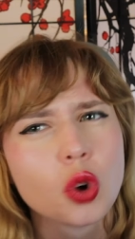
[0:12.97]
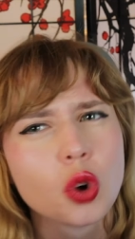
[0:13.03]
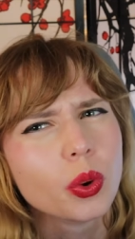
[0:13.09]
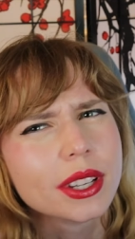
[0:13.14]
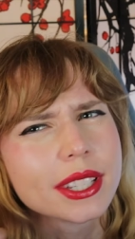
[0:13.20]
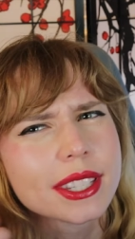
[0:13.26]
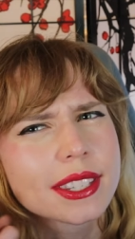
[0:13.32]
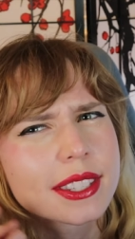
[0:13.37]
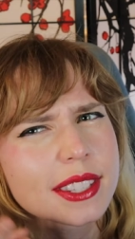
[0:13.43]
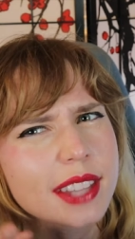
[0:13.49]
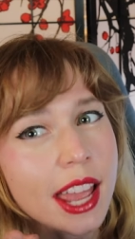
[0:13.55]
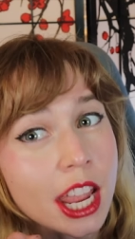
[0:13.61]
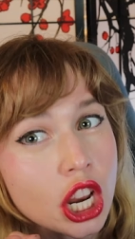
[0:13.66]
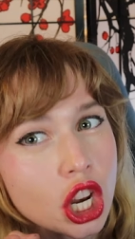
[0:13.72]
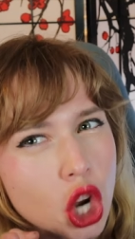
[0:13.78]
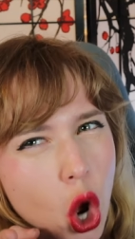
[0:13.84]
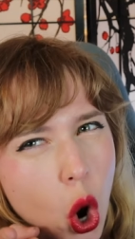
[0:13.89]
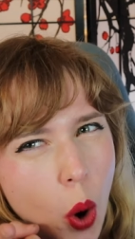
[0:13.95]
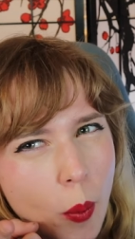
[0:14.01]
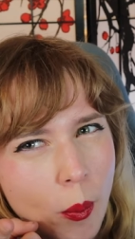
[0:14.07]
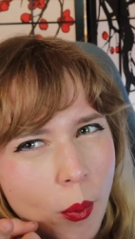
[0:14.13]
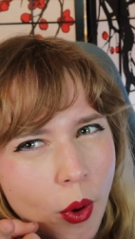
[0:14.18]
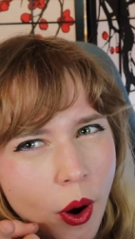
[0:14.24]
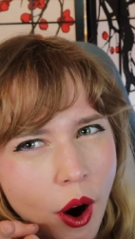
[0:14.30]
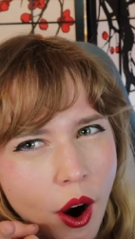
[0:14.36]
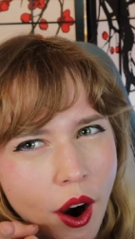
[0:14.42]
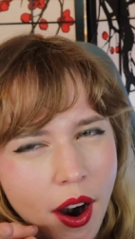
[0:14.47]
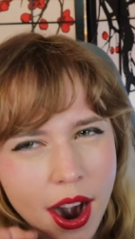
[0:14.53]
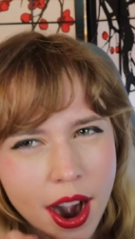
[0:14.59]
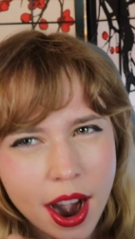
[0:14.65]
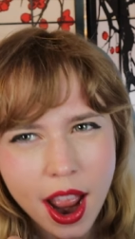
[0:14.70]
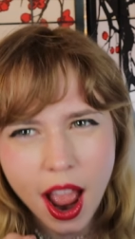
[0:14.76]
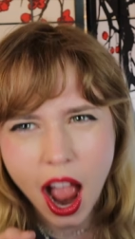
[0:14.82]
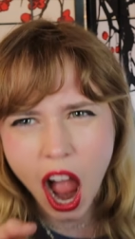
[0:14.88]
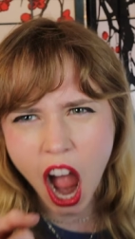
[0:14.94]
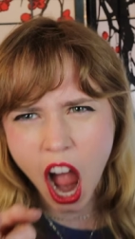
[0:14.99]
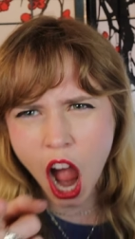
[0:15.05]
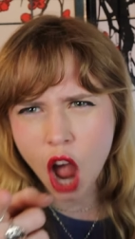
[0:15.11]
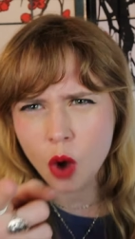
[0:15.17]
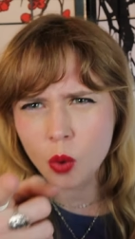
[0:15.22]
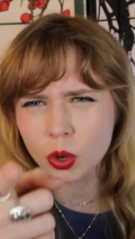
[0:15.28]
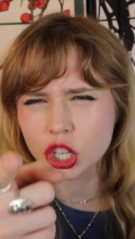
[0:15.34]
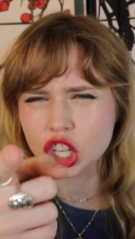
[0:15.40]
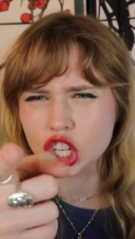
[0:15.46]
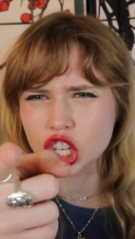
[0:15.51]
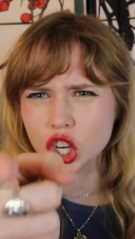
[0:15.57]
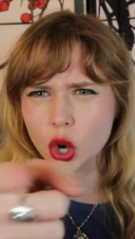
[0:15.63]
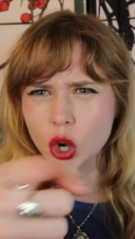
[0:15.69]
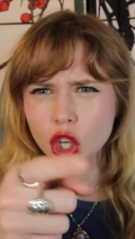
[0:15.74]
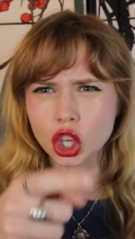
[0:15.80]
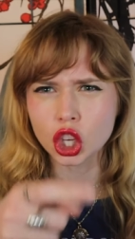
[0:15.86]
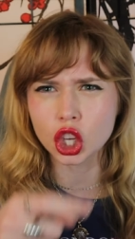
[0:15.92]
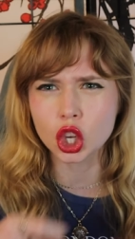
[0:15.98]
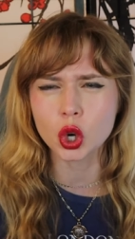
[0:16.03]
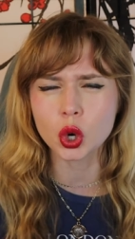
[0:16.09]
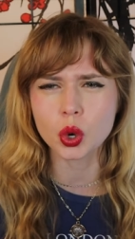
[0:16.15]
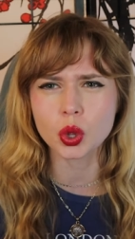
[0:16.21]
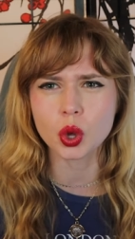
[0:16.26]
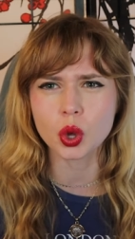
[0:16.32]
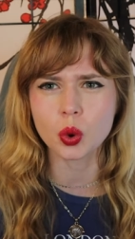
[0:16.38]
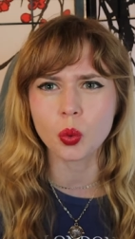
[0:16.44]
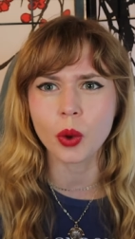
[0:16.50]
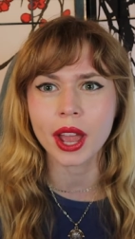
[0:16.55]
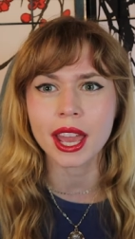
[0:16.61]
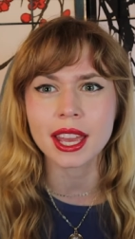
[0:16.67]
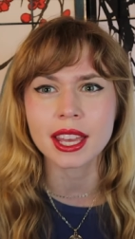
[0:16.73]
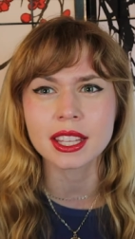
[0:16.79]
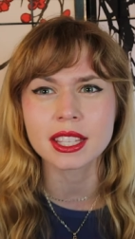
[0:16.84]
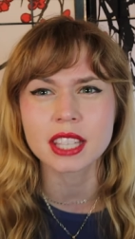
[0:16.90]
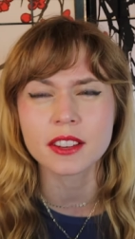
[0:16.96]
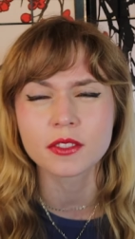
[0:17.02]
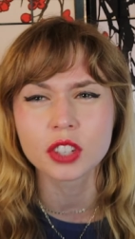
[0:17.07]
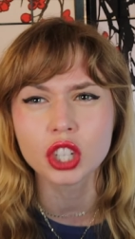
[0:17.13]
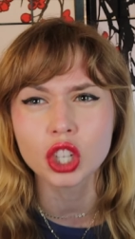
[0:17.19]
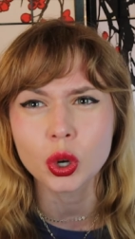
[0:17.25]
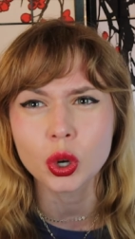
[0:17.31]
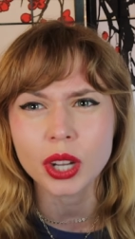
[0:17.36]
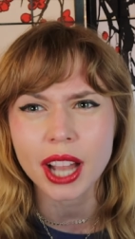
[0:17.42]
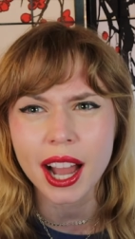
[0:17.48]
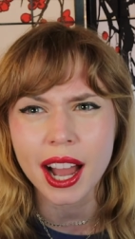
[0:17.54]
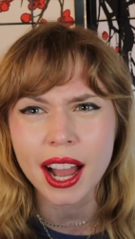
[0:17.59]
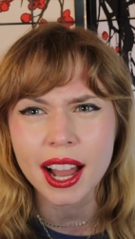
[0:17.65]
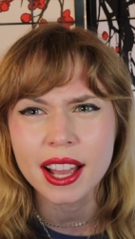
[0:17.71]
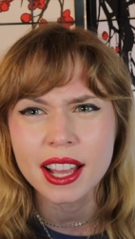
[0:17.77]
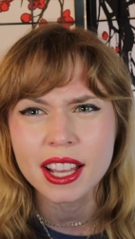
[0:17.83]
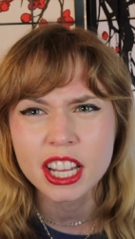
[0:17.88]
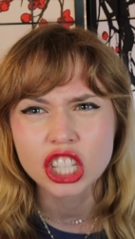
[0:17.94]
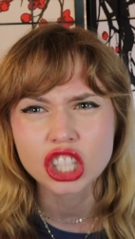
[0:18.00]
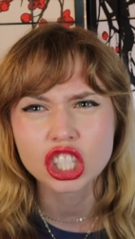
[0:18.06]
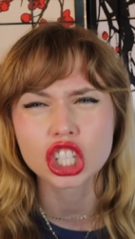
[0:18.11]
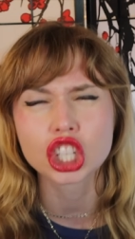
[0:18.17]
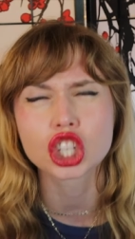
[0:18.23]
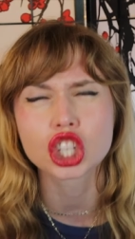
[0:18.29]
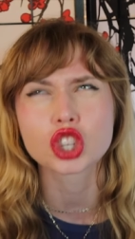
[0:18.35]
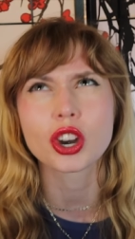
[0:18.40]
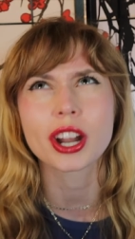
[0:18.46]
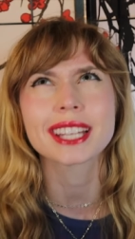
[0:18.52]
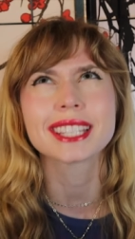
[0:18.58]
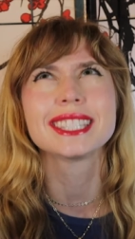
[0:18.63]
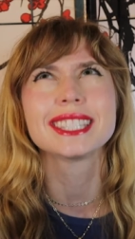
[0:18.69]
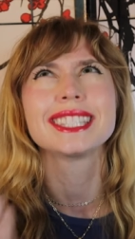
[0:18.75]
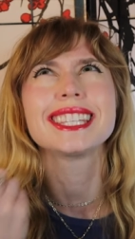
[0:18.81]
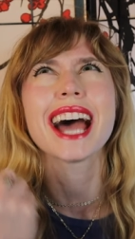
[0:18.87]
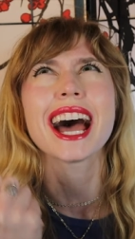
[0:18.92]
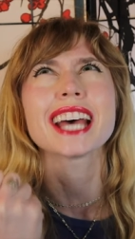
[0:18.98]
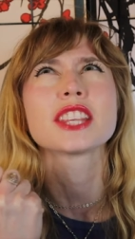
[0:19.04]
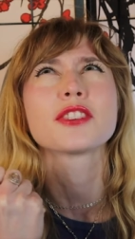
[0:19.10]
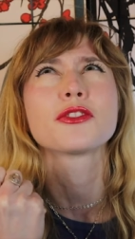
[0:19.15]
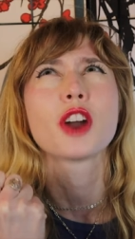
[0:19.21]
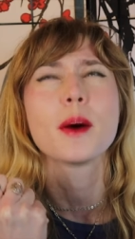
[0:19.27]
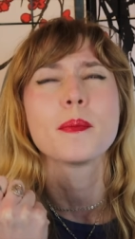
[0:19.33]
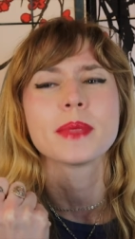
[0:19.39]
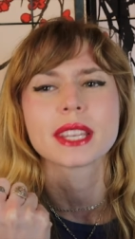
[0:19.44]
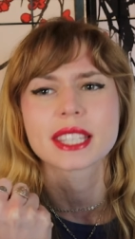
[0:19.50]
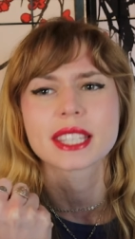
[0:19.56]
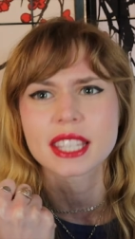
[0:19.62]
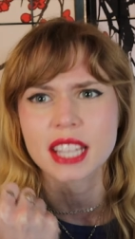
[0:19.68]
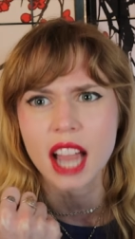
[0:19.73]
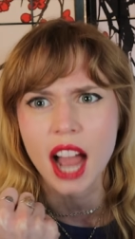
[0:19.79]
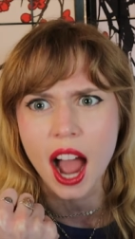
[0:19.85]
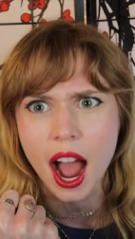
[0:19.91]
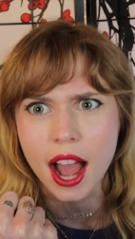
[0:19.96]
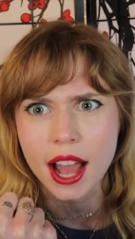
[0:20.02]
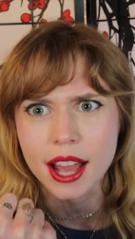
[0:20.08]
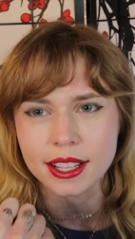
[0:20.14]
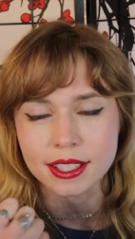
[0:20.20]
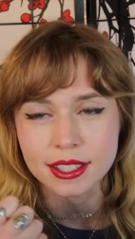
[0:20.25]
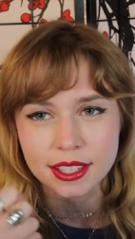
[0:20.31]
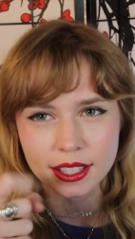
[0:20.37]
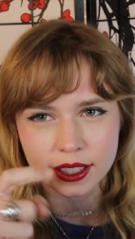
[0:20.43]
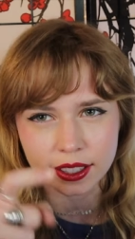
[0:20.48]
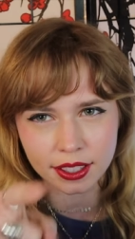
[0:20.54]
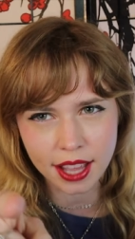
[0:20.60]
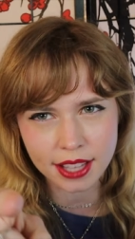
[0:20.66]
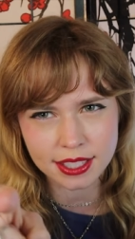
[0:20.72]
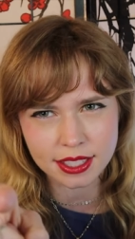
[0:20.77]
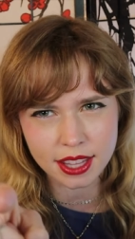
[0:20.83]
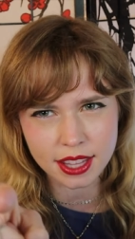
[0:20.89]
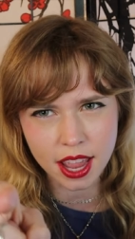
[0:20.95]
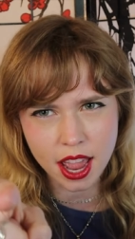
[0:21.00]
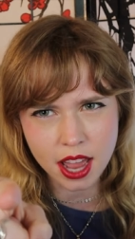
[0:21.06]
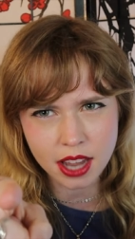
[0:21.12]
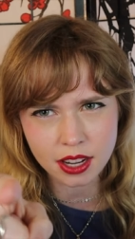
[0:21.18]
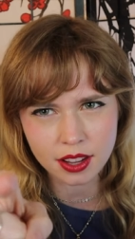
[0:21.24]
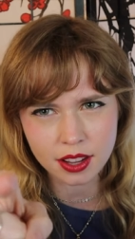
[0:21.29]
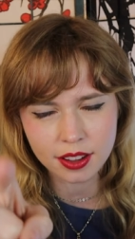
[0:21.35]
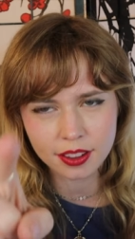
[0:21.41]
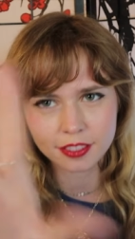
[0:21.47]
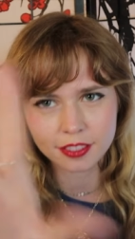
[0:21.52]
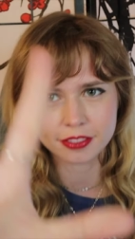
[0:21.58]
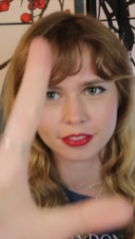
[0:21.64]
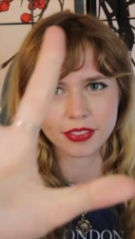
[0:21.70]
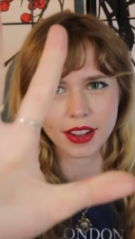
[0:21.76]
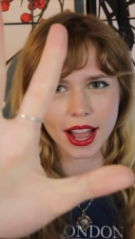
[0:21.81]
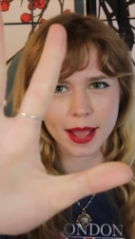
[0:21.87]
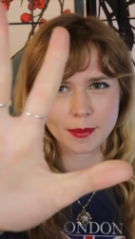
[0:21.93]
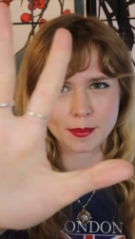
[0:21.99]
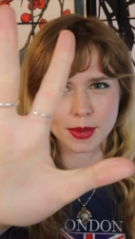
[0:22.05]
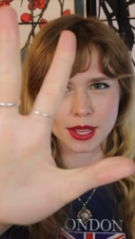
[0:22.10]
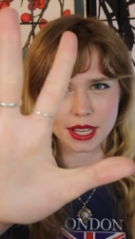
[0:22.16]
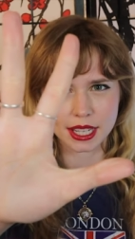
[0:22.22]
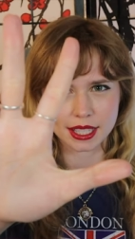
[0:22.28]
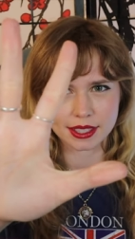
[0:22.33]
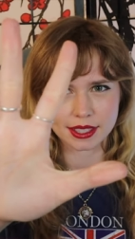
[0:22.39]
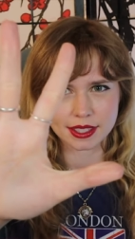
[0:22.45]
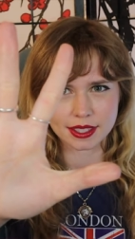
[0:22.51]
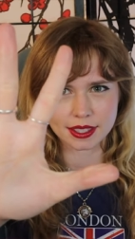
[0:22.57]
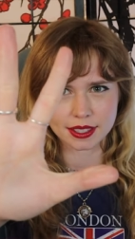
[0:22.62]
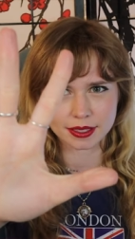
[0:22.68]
Well, say no more. I will show you the ways of Nuka to strike death from the skies in less than five minutes.